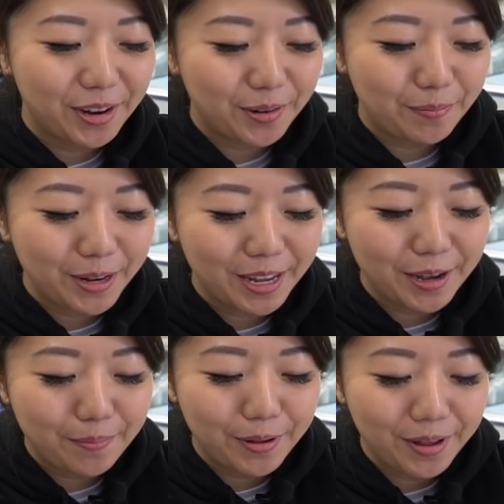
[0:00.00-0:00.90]
We are opening
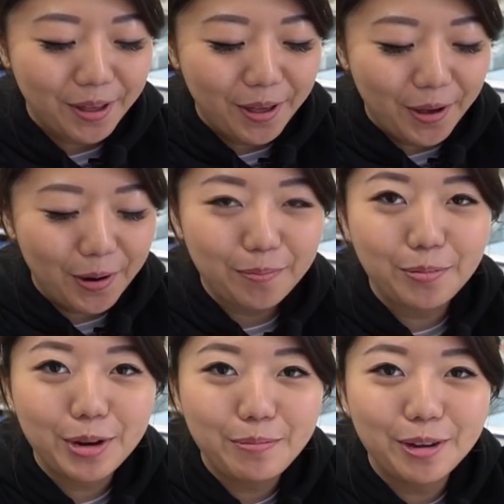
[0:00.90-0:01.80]
up our
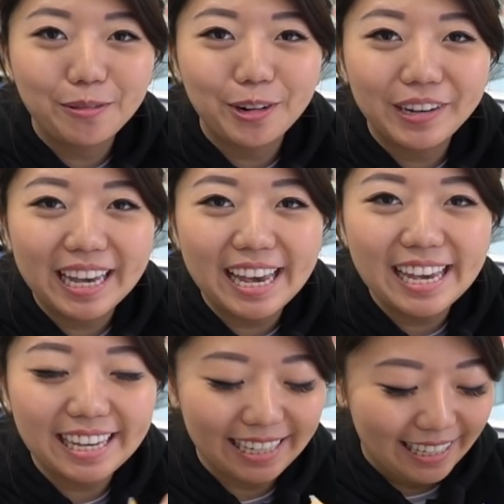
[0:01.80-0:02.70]
premium roll cake.
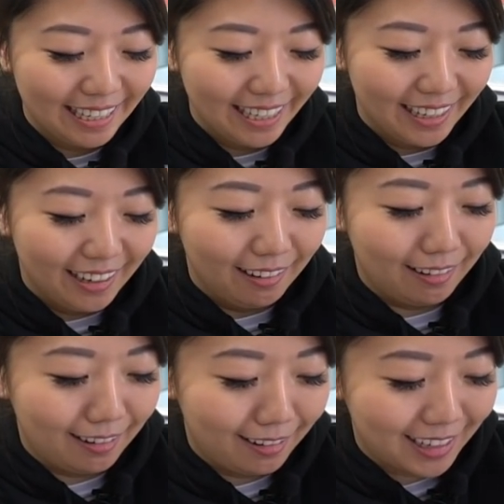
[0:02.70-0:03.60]

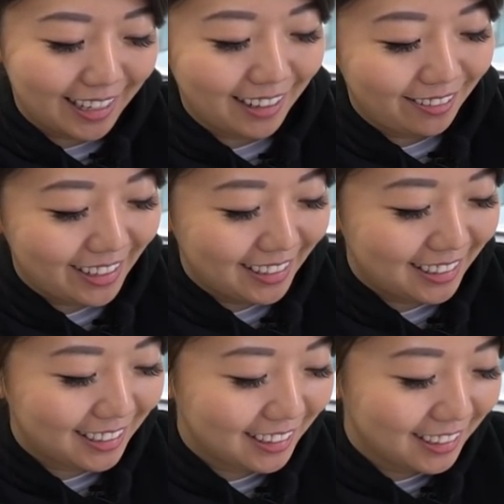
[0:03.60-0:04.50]
Oh, I can't
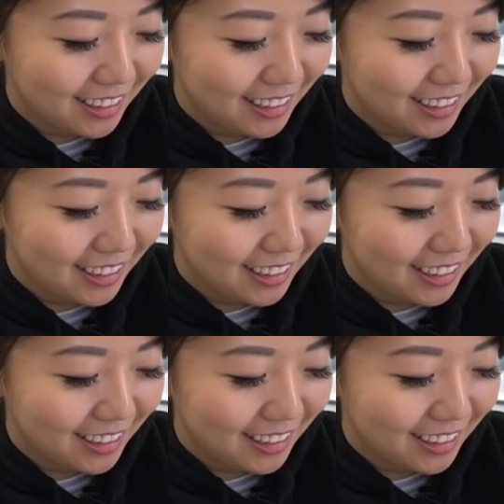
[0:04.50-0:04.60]
wait.